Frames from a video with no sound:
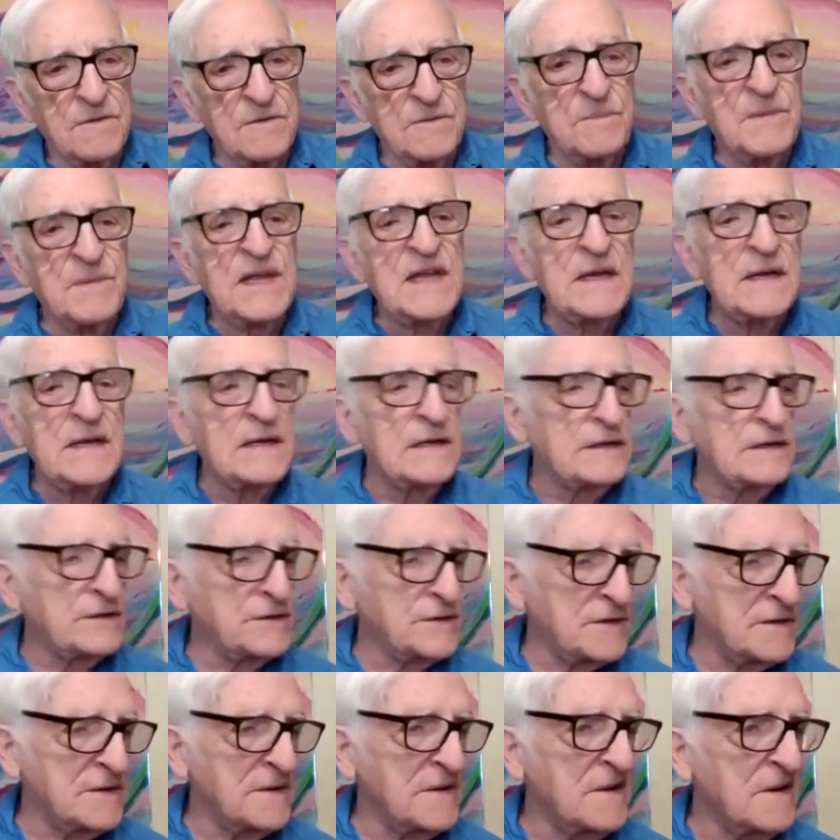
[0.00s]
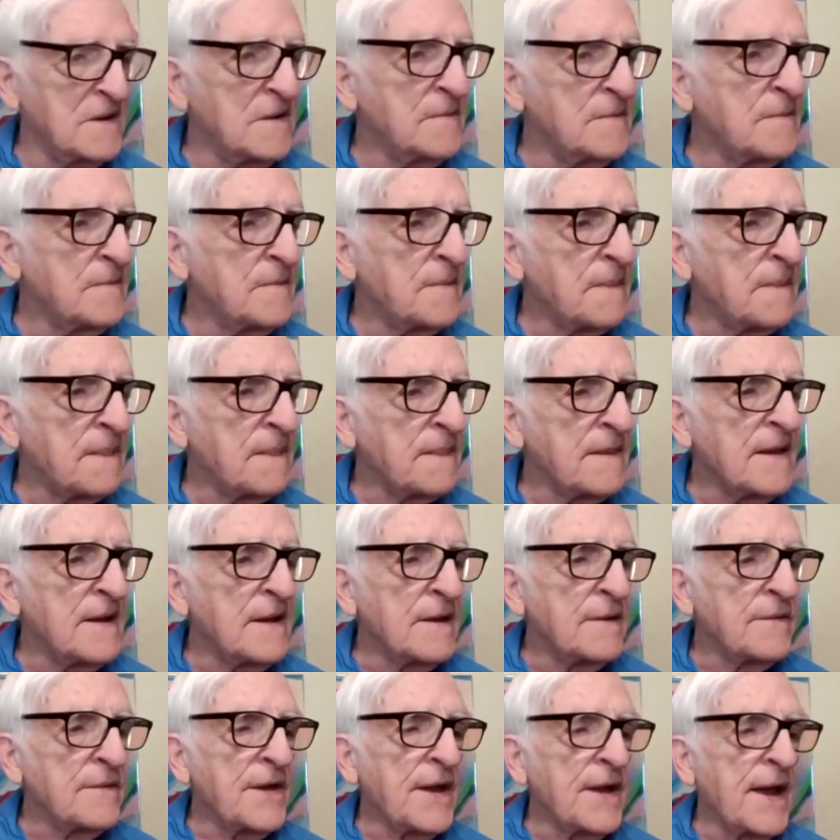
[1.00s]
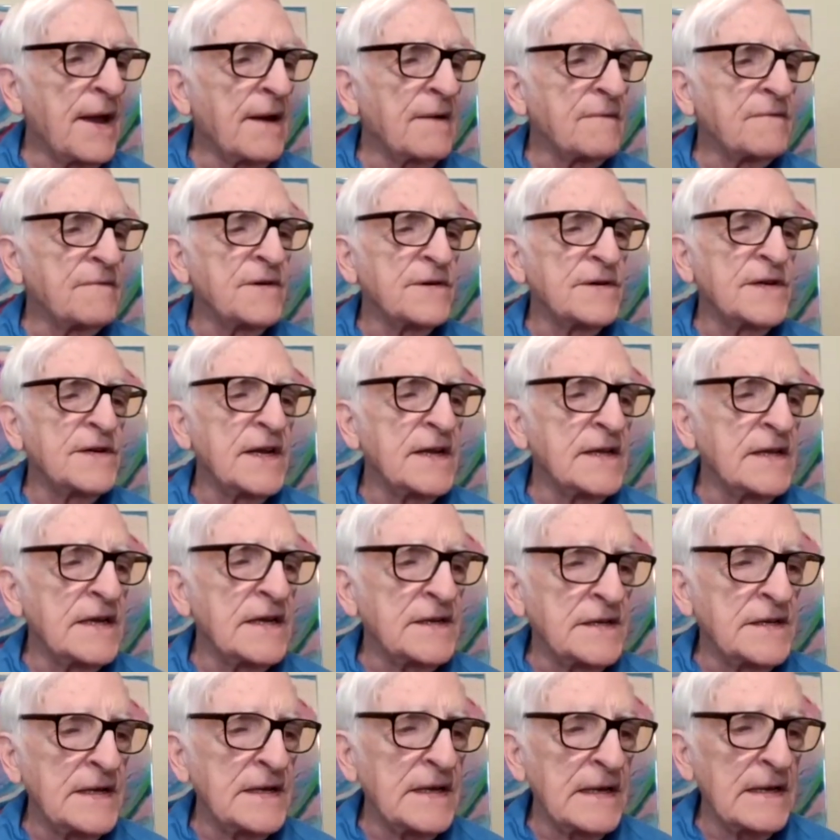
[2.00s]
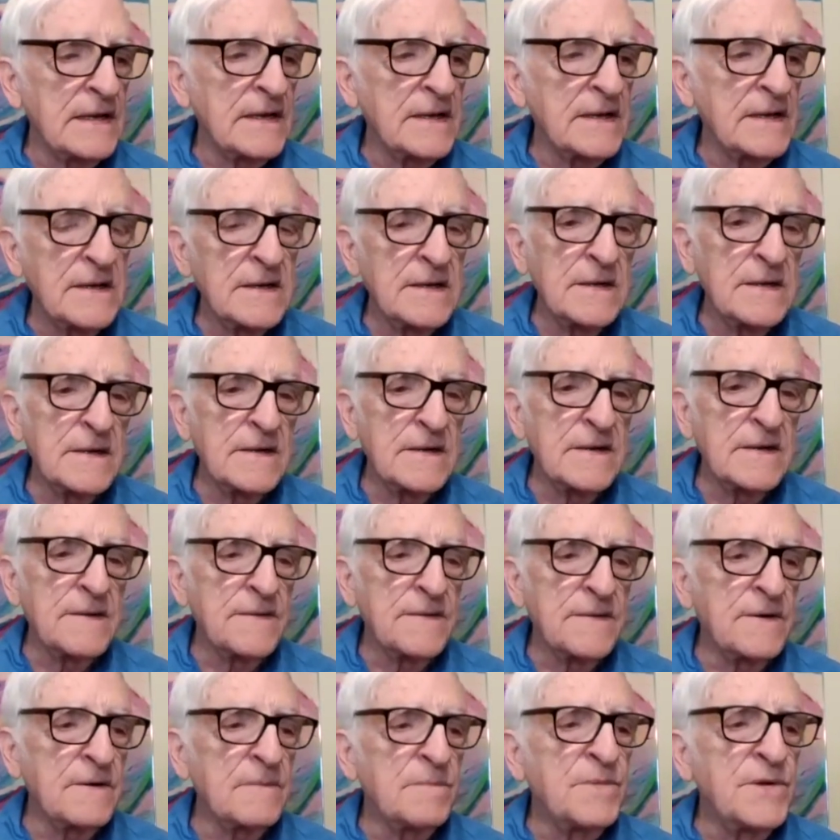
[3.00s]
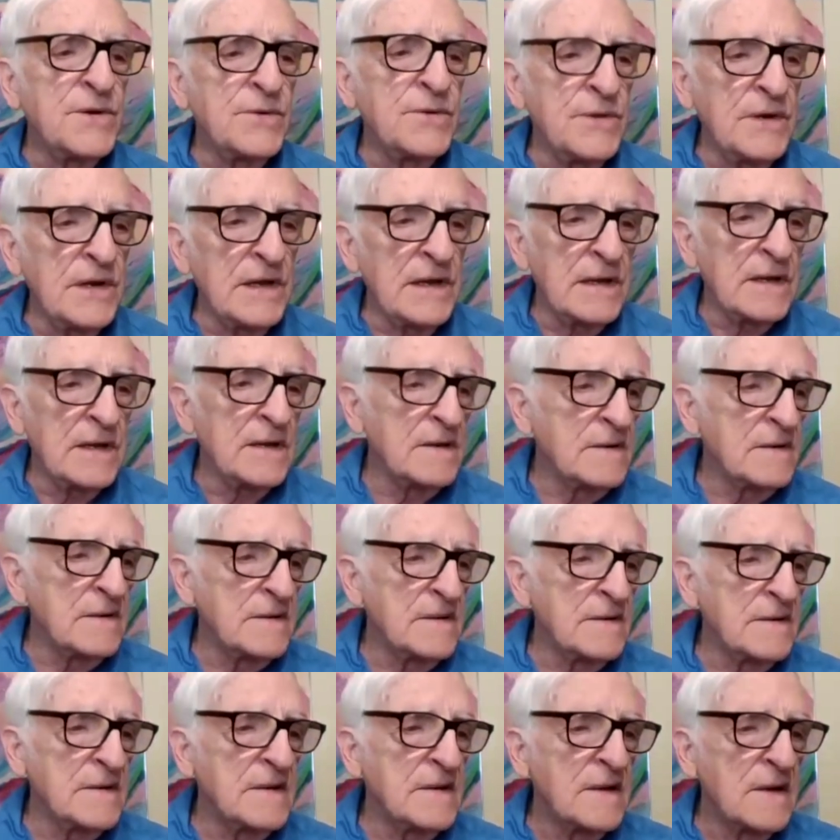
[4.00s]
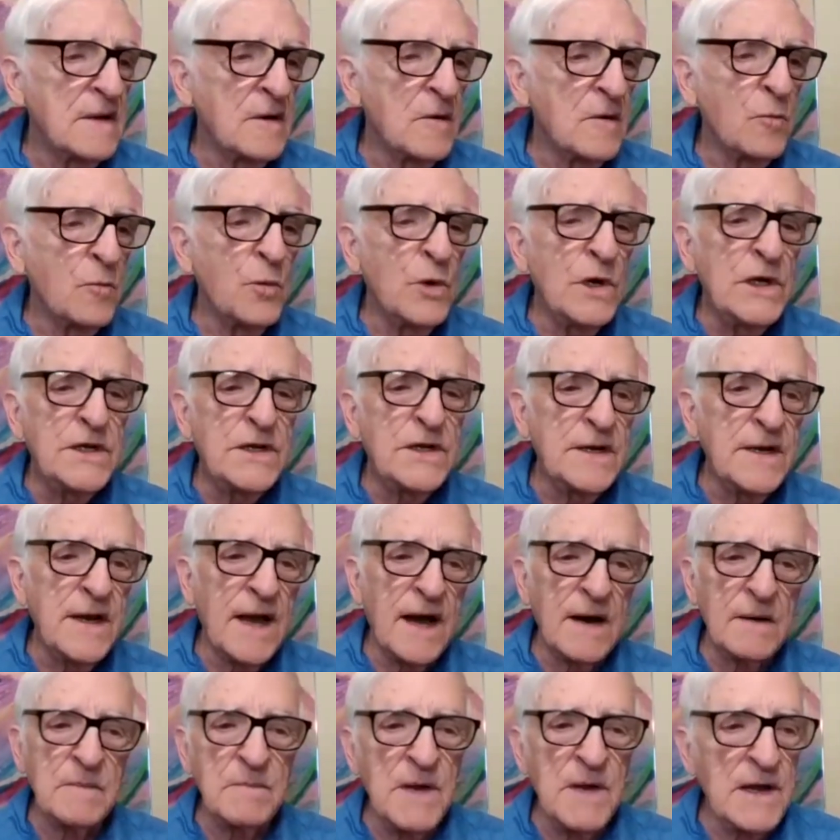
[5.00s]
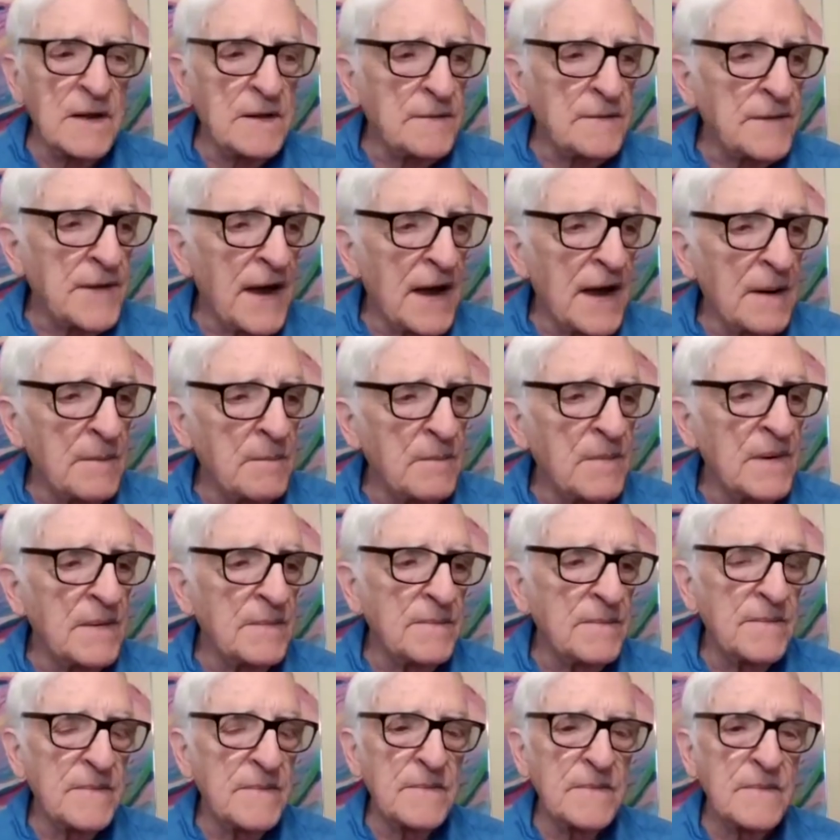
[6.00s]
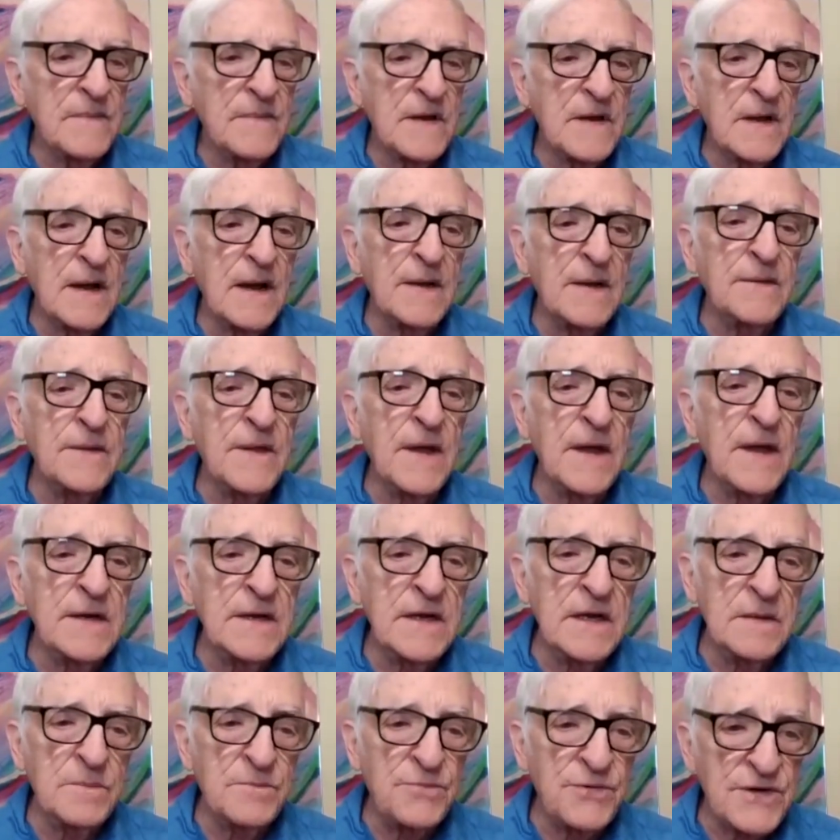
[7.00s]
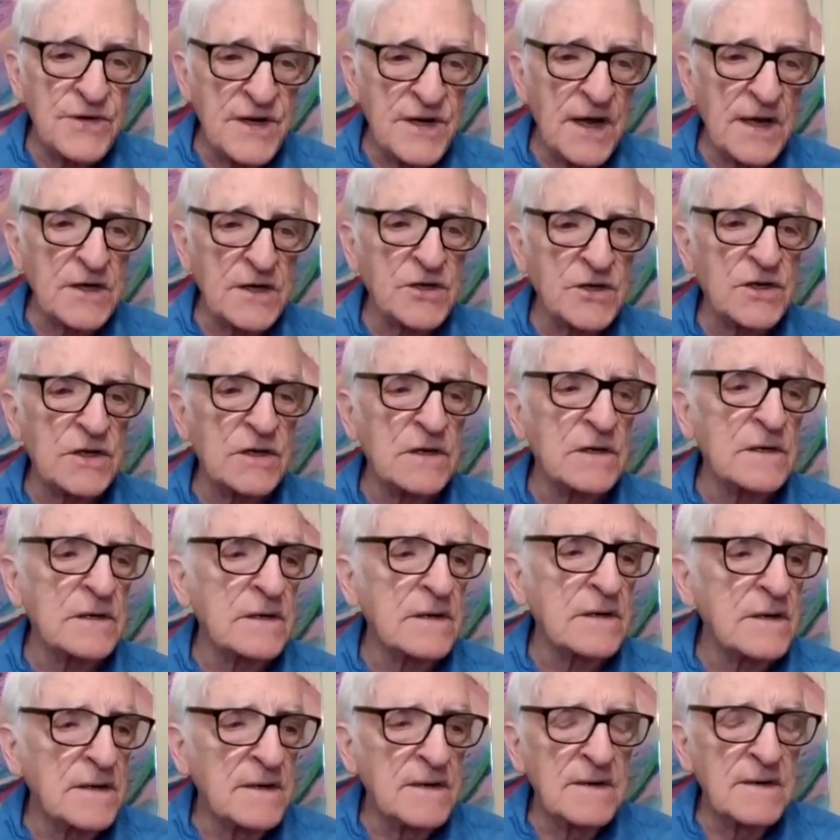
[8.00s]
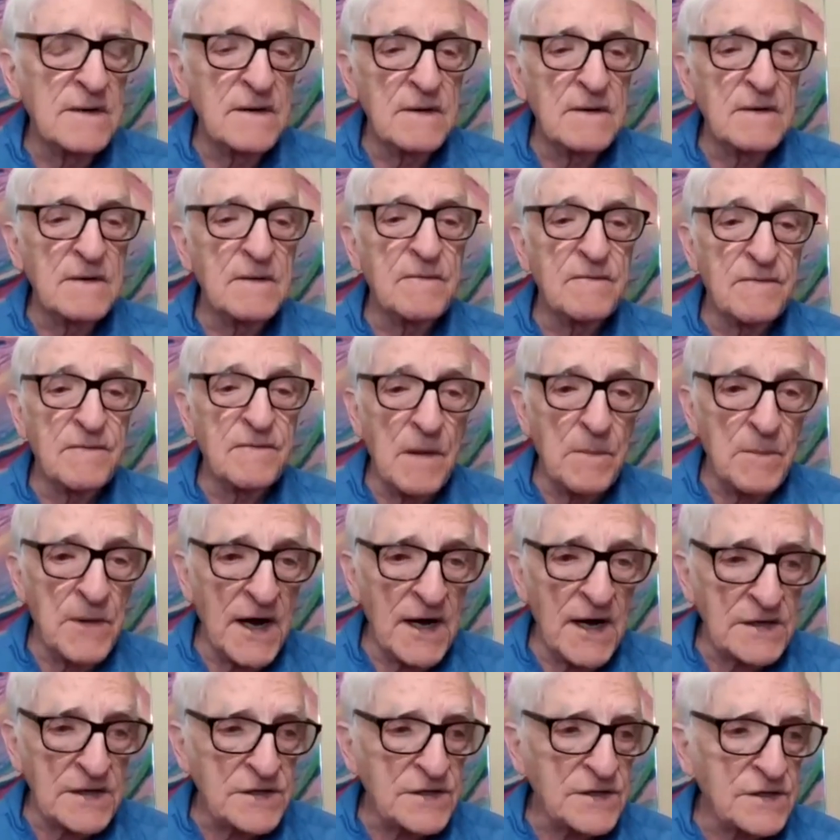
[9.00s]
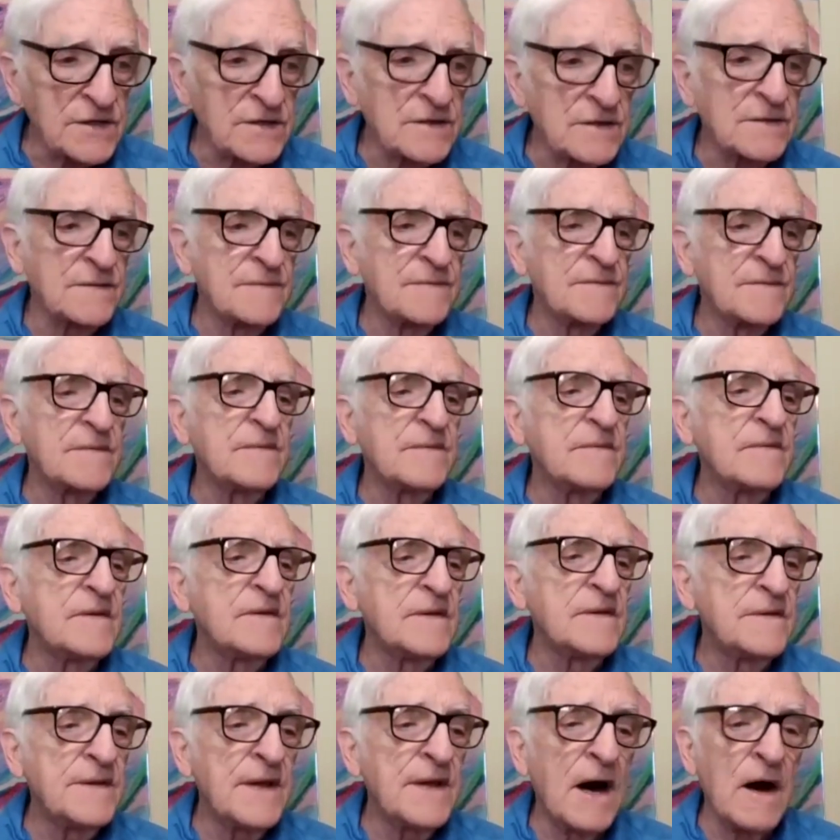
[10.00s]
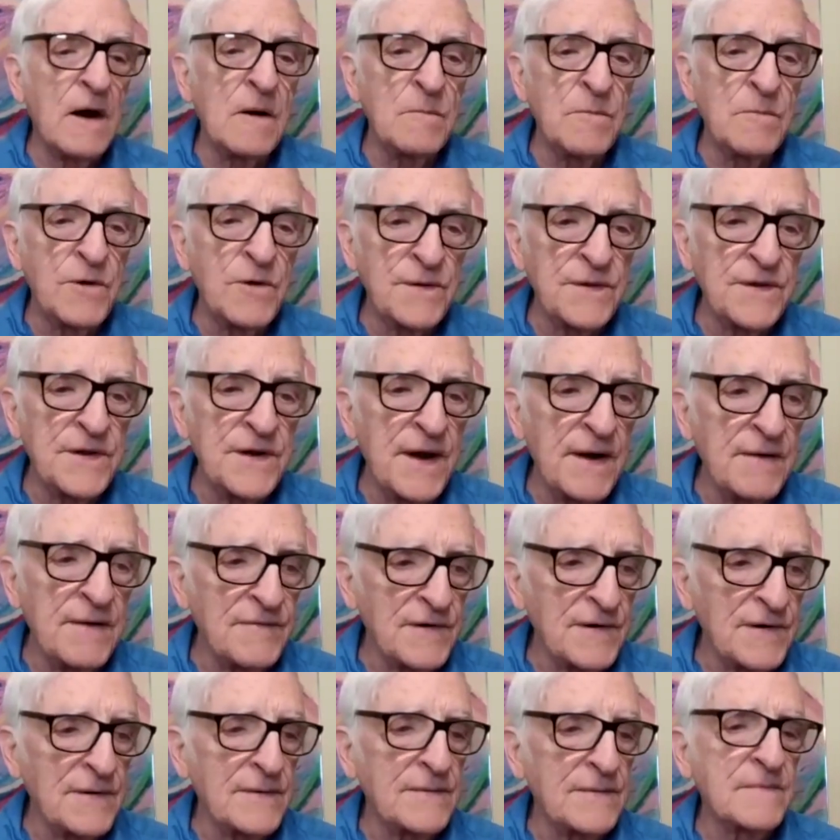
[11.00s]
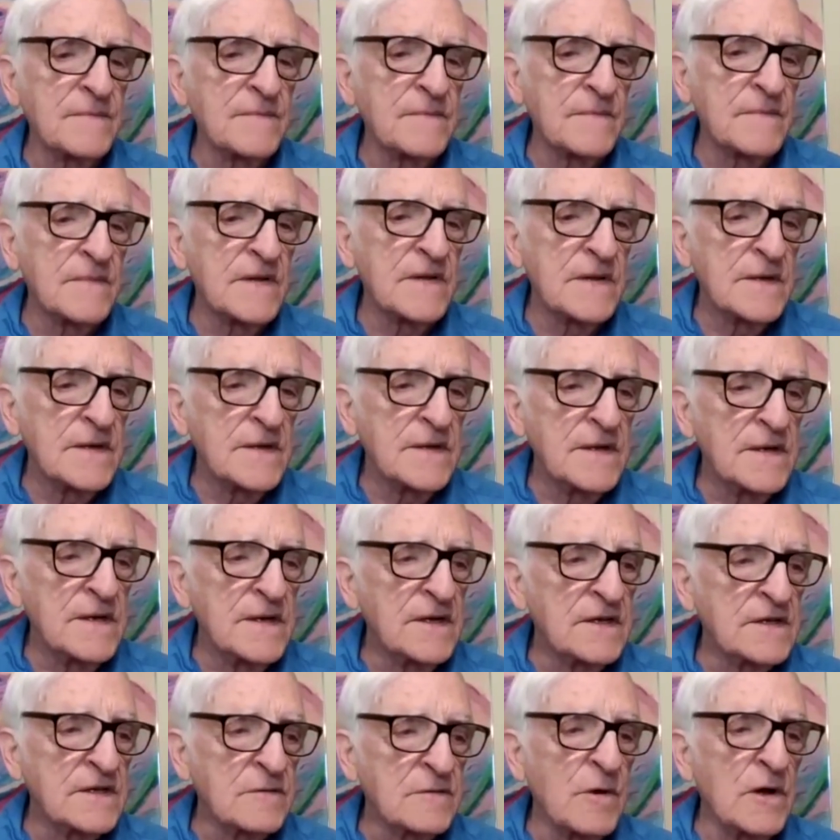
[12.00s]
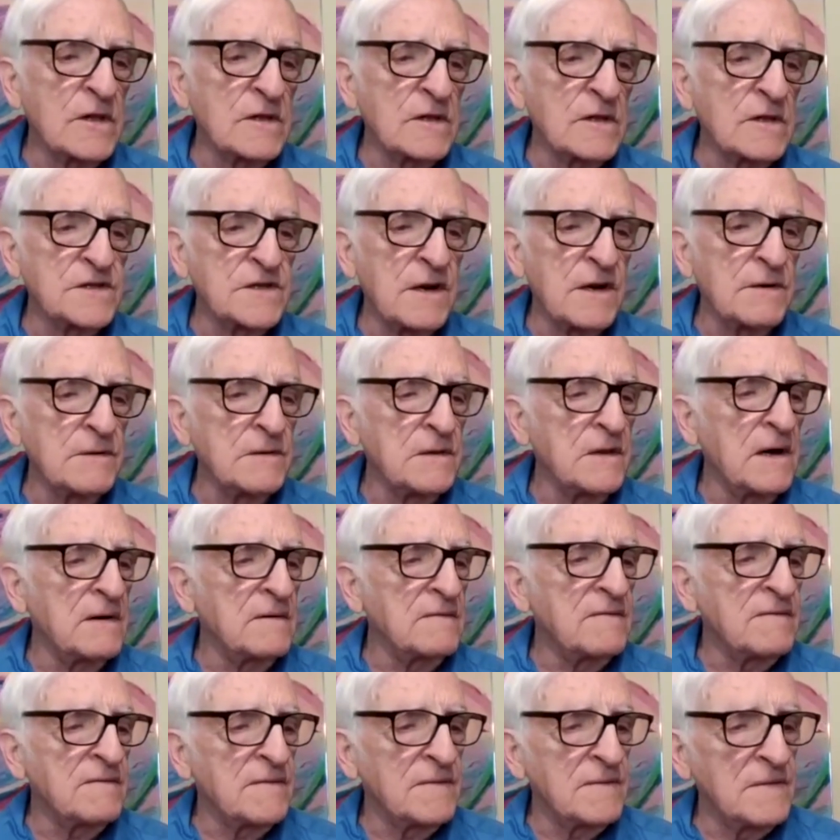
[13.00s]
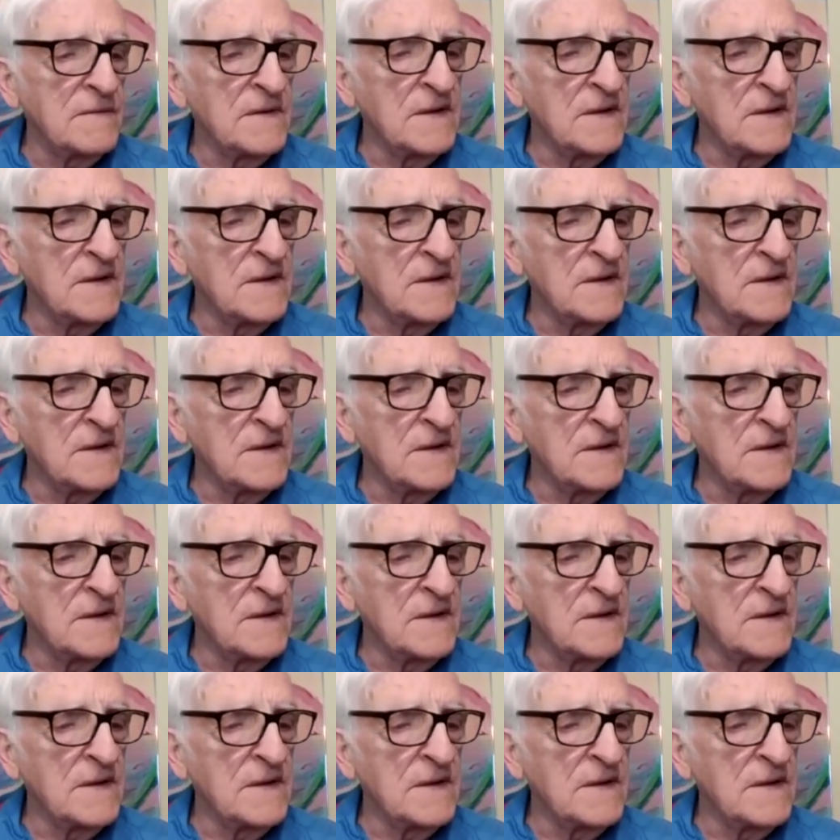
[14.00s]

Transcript: other beings. They have their dignity, their beauty. We did not make them, and they need protection from us now more than ever, as well as our love.